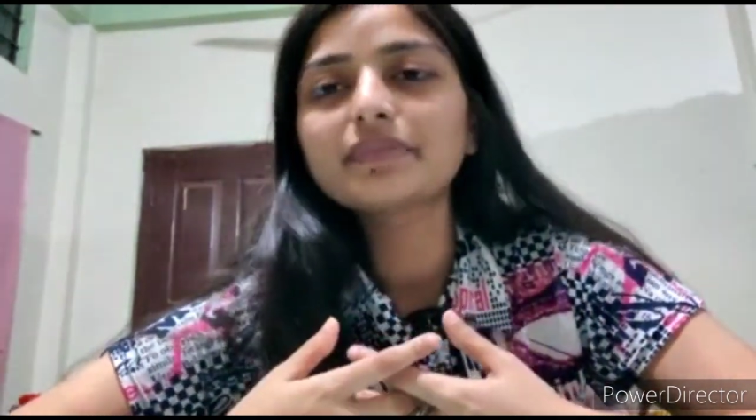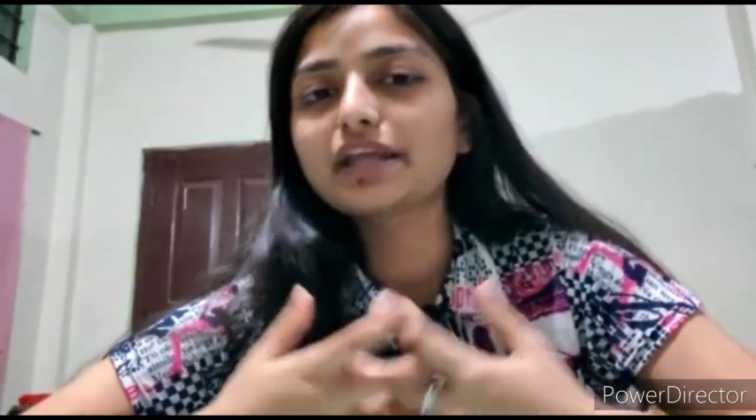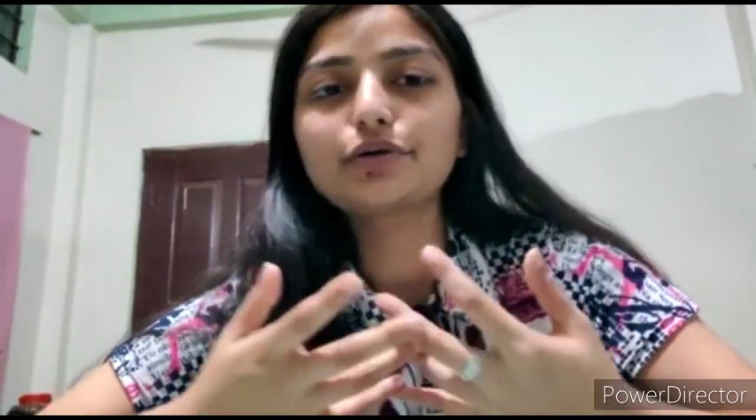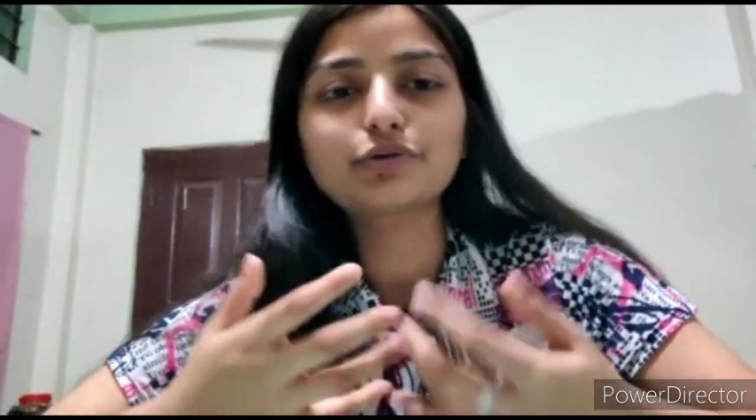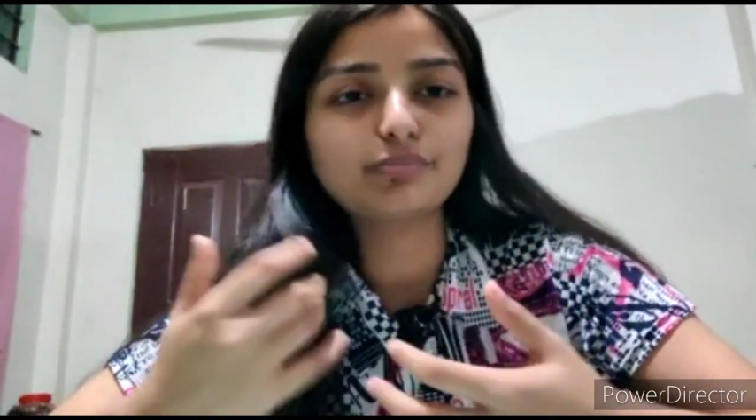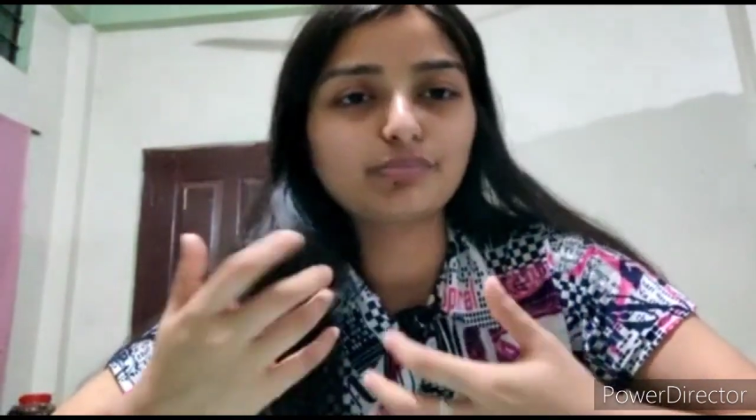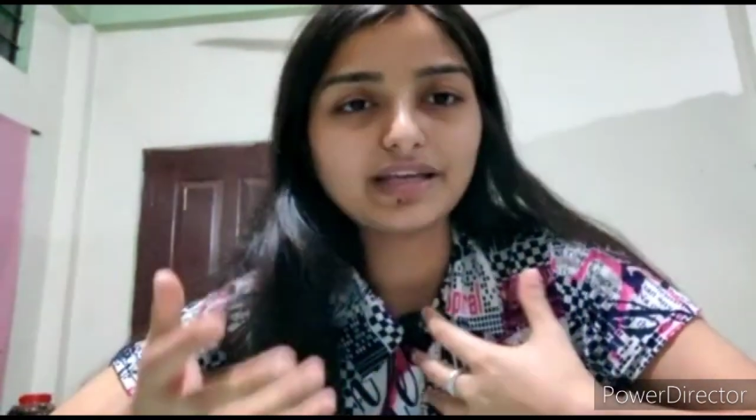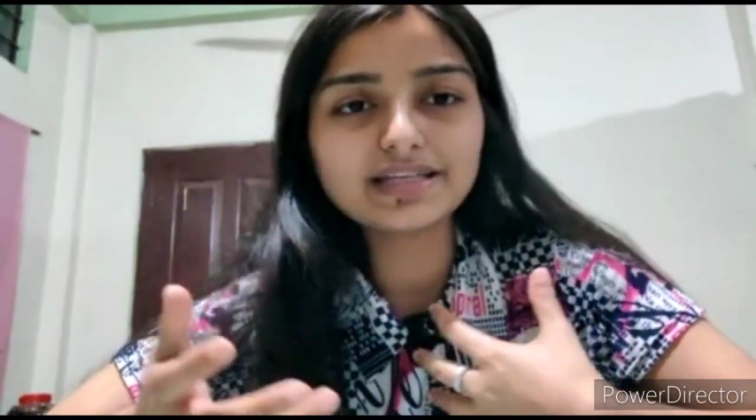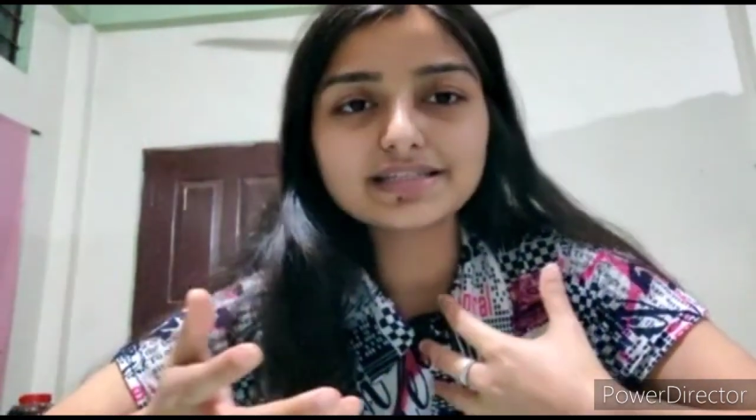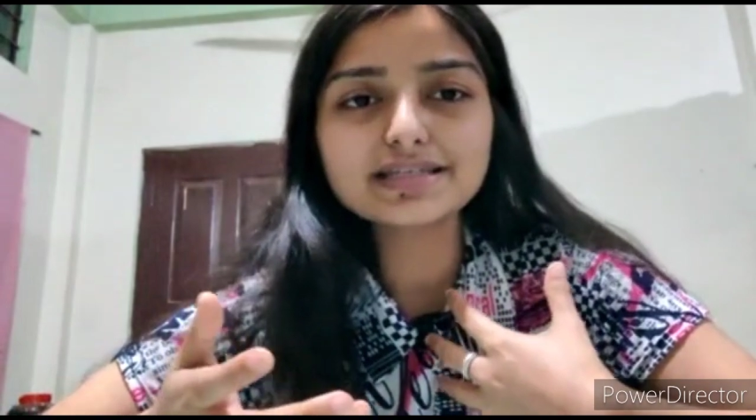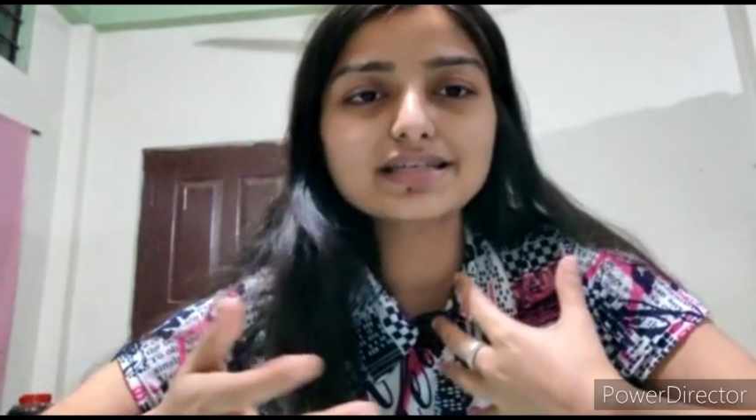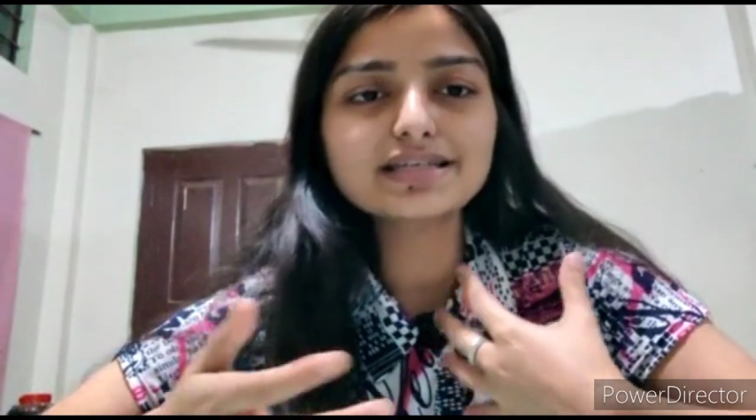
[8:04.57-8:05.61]
They go to
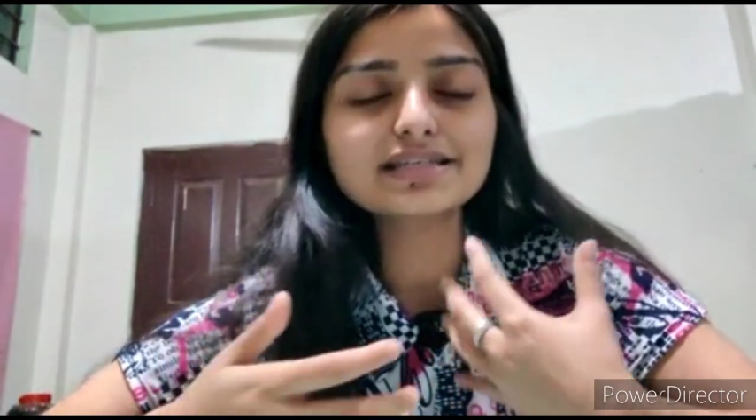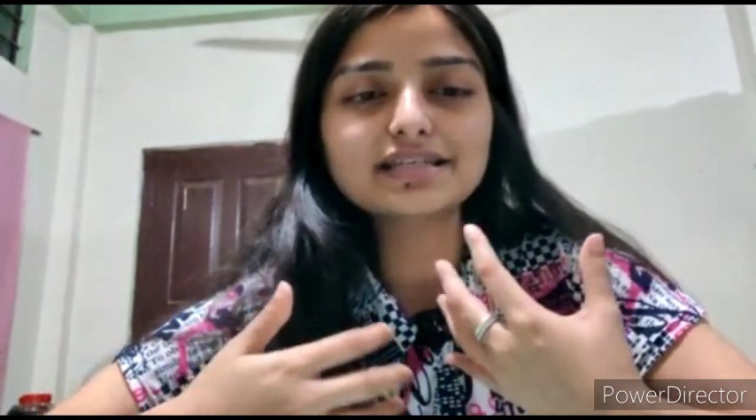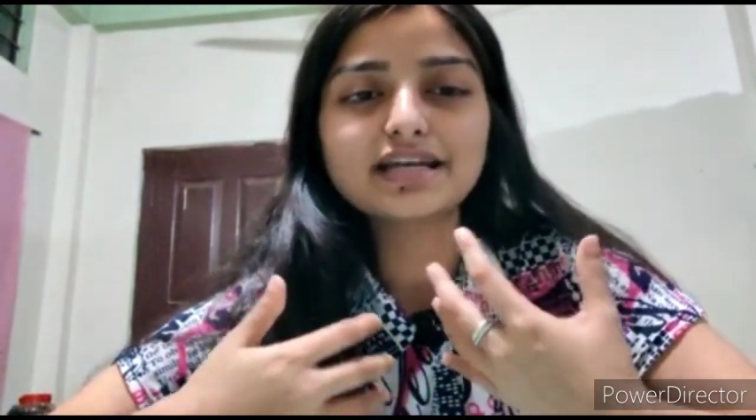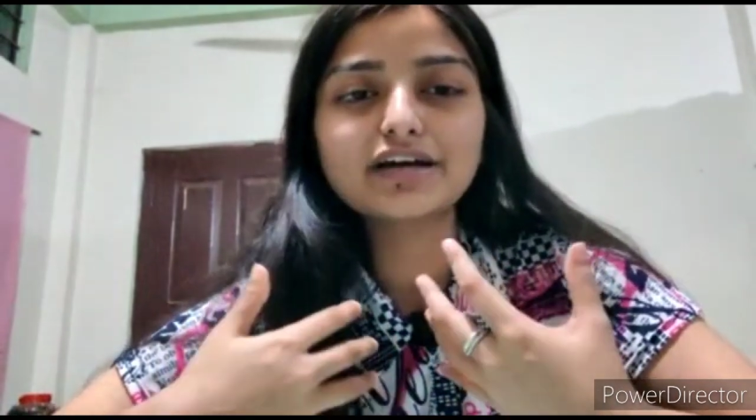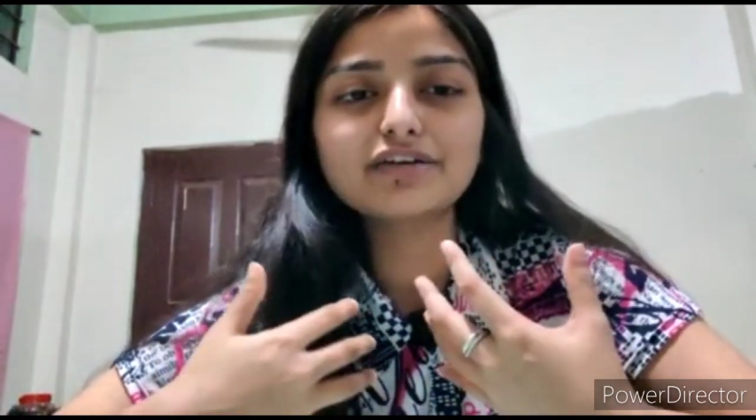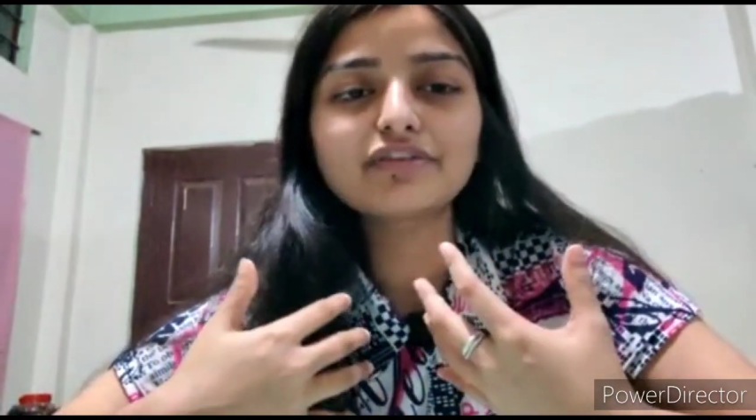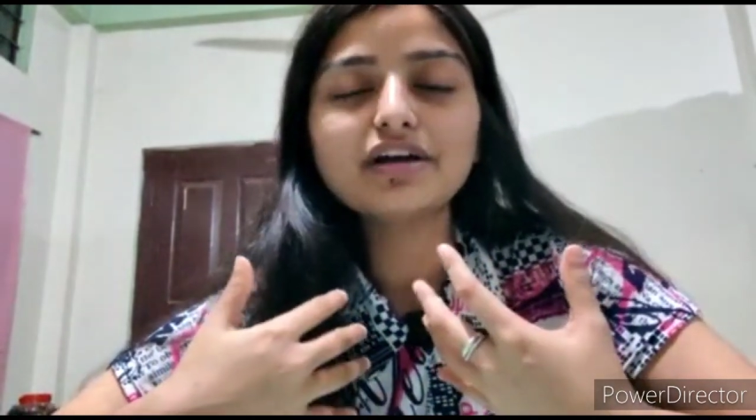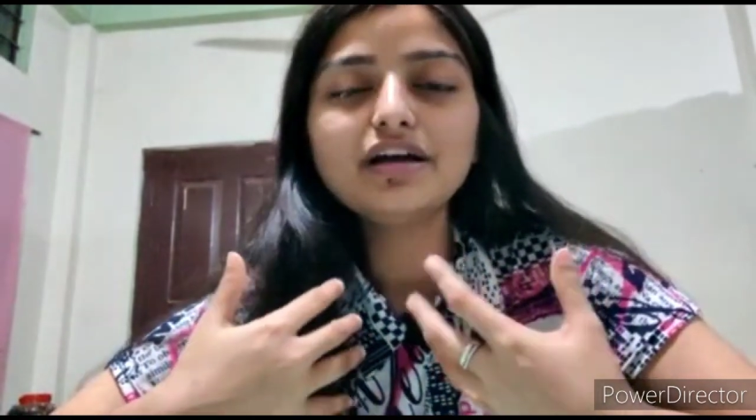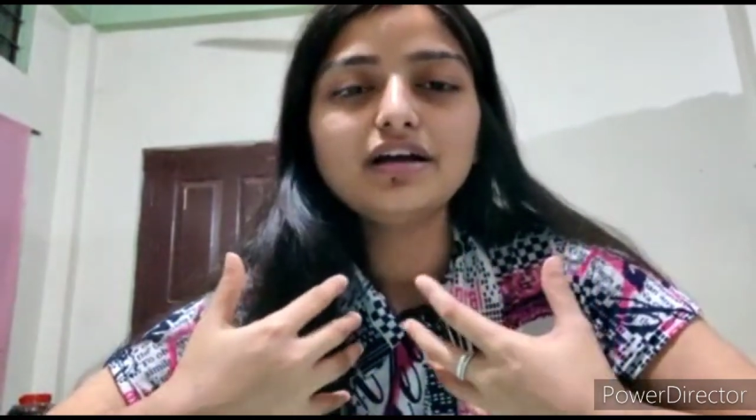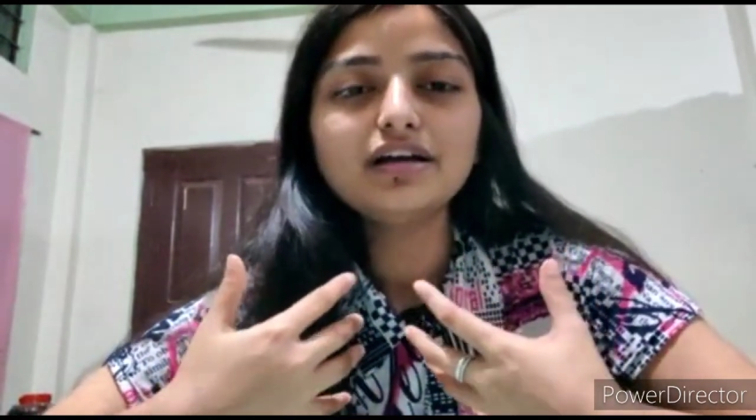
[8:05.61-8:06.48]
places, they have,